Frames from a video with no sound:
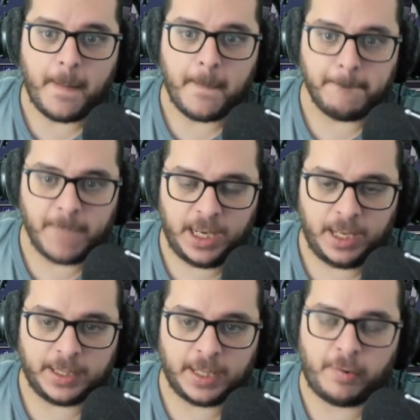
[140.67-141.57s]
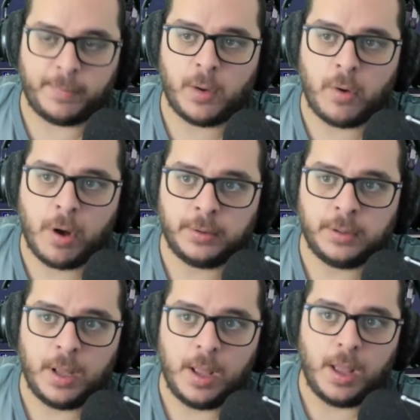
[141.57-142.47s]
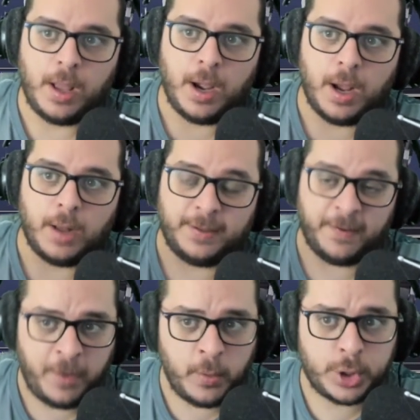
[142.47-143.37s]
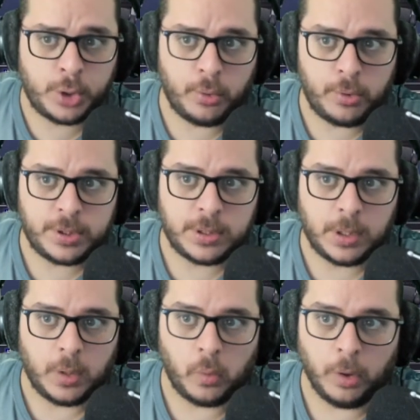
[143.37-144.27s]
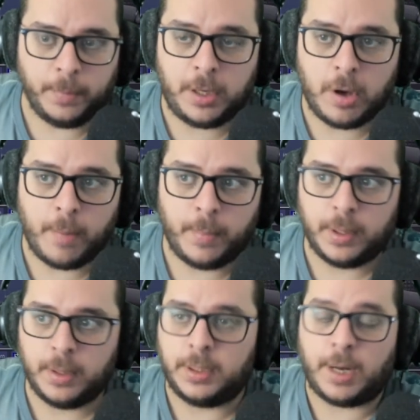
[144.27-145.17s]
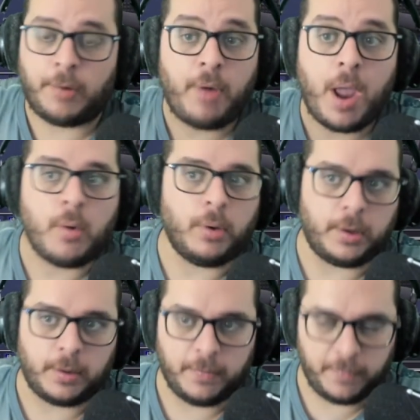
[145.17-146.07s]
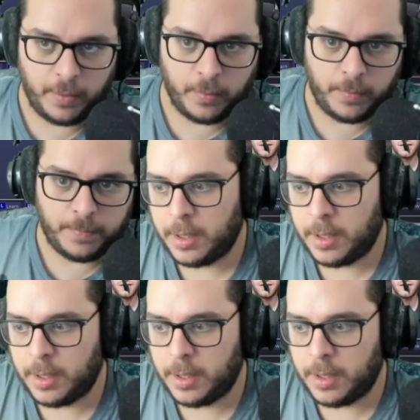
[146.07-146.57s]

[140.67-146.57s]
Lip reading: Meaning that from now on, the view source will become the regular view.